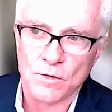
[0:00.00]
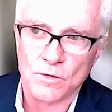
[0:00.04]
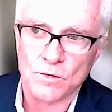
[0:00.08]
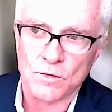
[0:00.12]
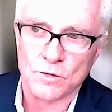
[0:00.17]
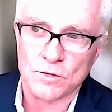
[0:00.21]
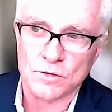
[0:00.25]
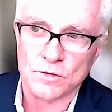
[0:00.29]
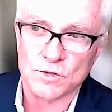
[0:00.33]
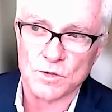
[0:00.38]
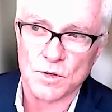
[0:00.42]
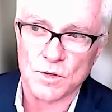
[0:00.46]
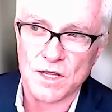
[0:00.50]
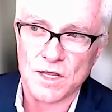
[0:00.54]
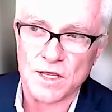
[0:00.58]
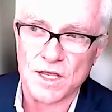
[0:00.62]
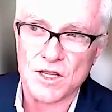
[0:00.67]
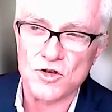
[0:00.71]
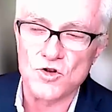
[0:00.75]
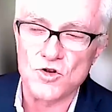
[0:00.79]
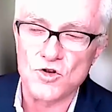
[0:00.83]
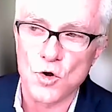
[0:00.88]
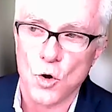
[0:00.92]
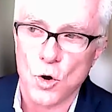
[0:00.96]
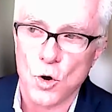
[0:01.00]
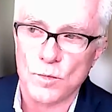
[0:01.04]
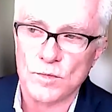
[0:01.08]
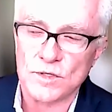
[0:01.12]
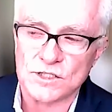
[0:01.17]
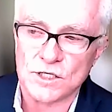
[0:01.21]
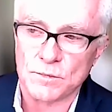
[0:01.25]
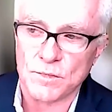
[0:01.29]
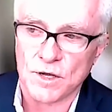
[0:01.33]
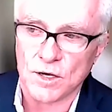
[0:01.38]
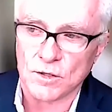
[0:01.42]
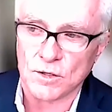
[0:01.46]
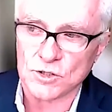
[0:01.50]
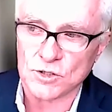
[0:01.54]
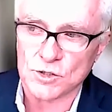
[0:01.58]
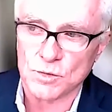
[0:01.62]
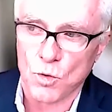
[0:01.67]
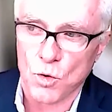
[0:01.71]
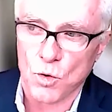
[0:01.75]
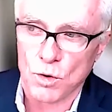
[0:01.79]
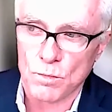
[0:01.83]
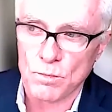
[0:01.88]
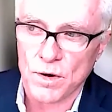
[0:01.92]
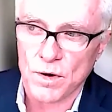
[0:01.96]
There's enormous amounts
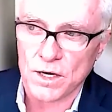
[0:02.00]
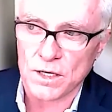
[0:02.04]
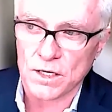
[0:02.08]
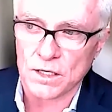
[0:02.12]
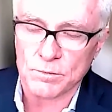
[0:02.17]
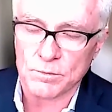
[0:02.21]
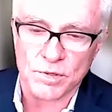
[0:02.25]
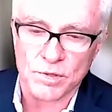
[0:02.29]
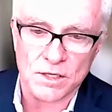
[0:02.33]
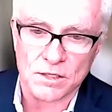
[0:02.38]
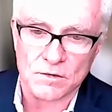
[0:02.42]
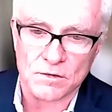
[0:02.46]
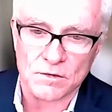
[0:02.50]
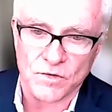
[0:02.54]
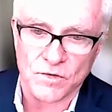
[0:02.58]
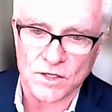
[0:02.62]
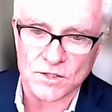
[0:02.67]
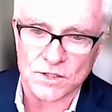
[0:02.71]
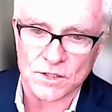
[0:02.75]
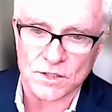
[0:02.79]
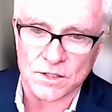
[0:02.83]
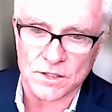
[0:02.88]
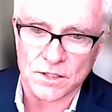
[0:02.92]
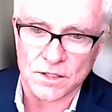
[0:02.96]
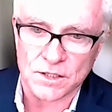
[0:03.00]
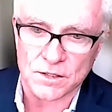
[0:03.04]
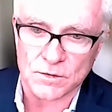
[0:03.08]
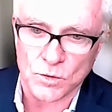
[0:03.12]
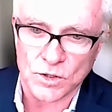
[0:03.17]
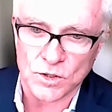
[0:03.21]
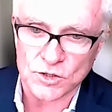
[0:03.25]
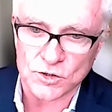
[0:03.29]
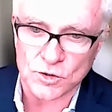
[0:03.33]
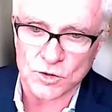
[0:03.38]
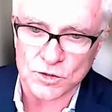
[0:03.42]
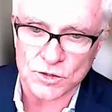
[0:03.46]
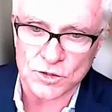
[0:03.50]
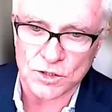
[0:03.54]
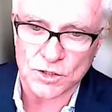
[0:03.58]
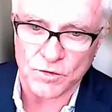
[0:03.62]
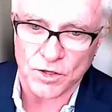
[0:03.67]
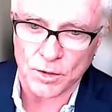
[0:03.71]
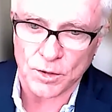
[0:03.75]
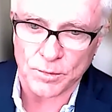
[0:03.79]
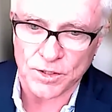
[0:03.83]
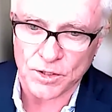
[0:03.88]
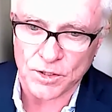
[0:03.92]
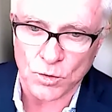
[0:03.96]
more money being invested in research and
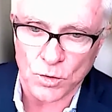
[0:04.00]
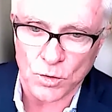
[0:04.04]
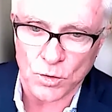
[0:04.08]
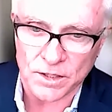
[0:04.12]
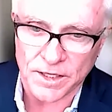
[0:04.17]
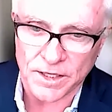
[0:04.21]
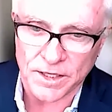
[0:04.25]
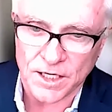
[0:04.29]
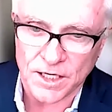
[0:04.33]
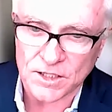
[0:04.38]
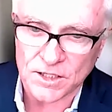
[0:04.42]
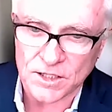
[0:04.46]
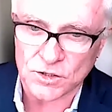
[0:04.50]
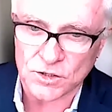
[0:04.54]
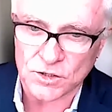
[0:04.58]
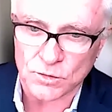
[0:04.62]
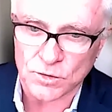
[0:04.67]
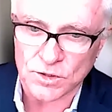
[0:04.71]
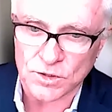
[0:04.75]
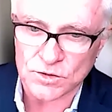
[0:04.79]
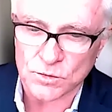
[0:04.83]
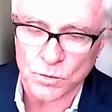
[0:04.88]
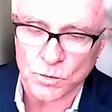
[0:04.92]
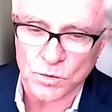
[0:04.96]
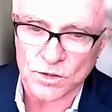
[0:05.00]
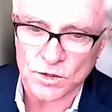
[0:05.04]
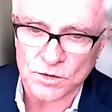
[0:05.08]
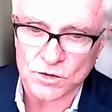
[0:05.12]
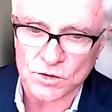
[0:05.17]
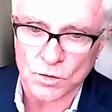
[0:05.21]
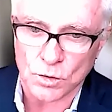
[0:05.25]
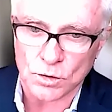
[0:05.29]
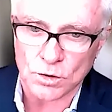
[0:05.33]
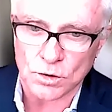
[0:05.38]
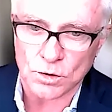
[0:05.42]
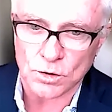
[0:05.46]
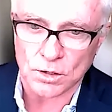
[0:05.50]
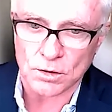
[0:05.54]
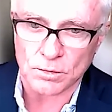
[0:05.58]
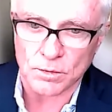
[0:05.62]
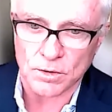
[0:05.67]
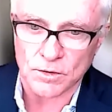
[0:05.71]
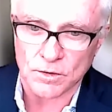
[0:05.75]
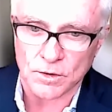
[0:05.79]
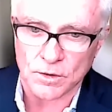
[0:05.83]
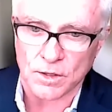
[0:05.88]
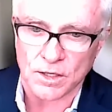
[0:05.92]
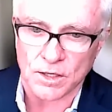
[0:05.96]
development in oil and gas than there is in wind and solar.
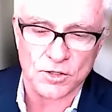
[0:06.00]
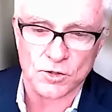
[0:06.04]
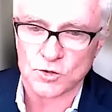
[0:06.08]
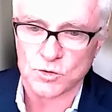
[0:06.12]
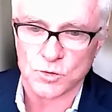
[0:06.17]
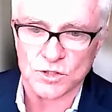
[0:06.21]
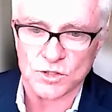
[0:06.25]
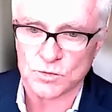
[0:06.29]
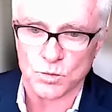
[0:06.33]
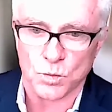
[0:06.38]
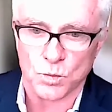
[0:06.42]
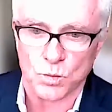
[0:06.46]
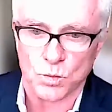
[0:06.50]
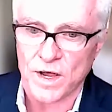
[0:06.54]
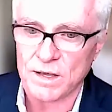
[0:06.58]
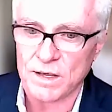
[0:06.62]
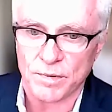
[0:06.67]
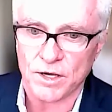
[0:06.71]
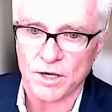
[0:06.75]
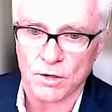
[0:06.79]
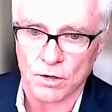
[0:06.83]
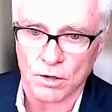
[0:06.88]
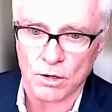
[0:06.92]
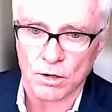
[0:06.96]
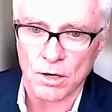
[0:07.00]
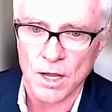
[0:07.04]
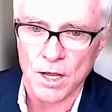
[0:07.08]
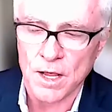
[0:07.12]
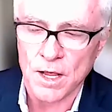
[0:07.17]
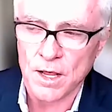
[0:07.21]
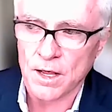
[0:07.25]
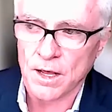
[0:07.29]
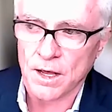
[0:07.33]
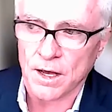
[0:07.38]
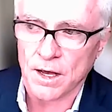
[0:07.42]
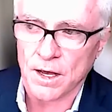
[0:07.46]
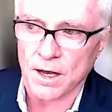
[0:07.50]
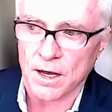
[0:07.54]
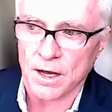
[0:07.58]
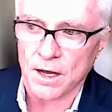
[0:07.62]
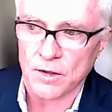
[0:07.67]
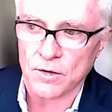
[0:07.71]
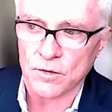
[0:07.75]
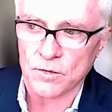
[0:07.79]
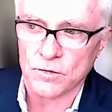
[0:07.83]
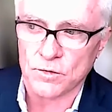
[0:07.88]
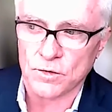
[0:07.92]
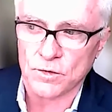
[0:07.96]
The industry is way bigger.
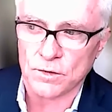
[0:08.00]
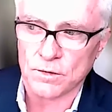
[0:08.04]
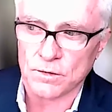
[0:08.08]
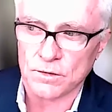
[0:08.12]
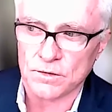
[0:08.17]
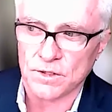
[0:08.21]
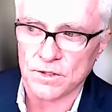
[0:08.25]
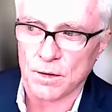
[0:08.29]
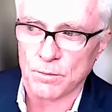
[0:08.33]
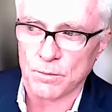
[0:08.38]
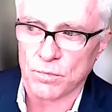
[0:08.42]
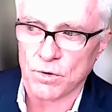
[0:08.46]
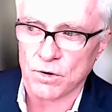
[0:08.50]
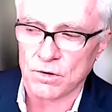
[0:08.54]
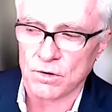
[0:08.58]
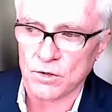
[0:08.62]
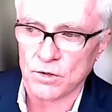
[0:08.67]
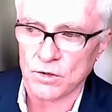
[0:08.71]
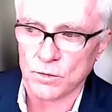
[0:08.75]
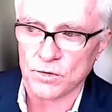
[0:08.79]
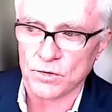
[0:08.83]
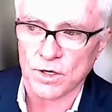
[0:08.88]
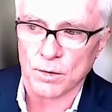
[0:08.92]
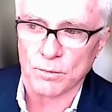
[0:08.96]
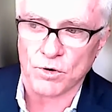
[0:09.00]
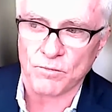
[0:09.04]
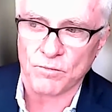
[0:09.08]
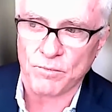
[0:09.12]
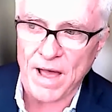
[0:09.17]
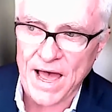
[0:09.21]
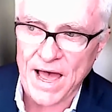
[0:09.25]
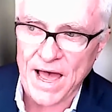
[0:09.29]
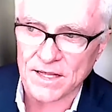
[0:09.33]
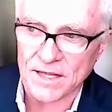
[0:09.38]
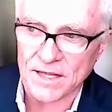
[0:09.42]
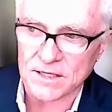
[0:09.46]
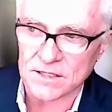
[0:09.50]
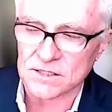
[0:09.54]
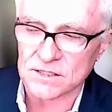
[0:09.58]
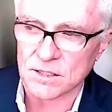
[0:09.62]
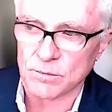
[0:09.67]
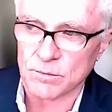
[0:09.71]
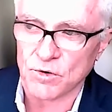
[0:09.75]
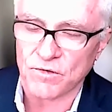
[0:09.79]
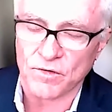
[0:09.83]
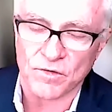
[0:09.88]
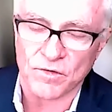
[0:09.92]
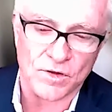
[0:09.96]
Uh, the number, you know, number of patents,
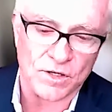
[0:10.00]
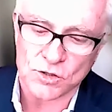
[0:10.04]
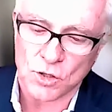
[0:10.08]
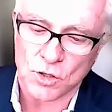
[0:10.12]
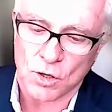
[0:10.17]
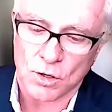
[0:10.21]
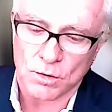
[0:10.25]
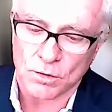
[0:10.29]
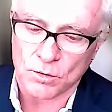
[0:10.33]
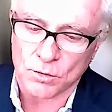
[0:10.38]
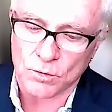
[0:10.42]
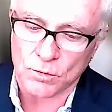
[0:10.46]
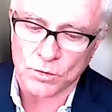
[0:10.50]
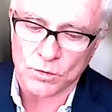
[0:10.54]
number of everything, it's all,